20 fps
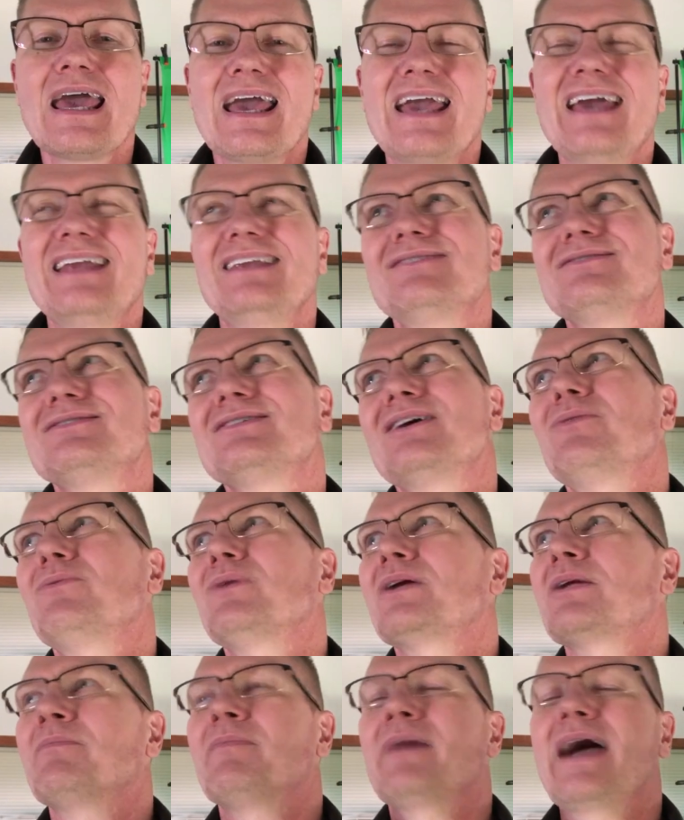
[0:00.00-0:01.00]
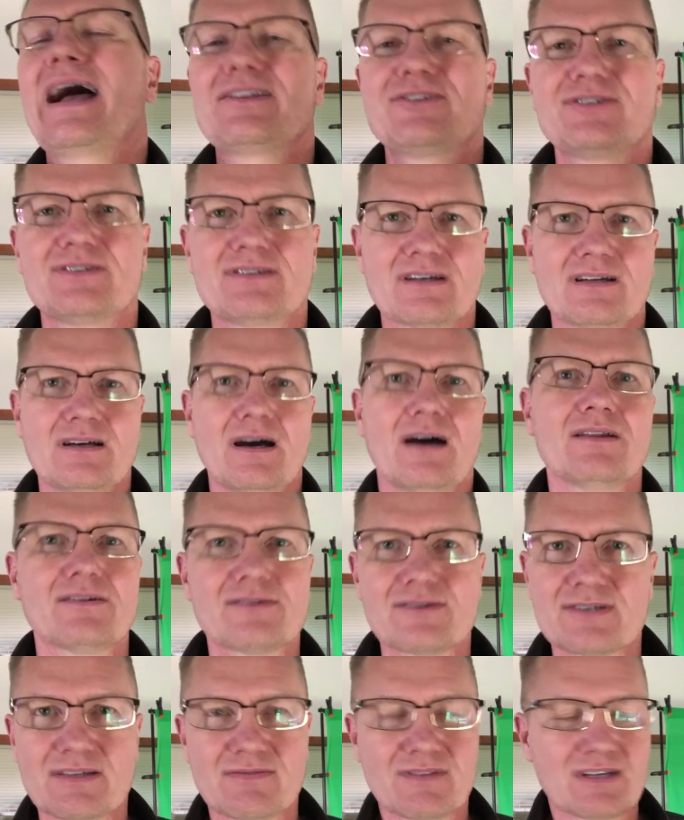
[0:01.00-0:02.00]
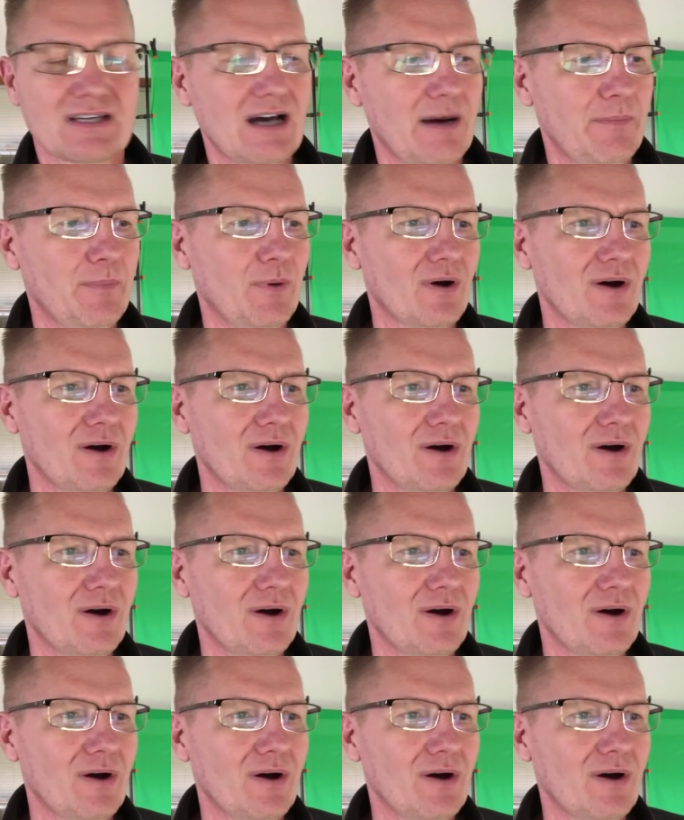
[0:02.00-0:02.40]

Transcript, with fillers: and you don't want to match the colors of the couple.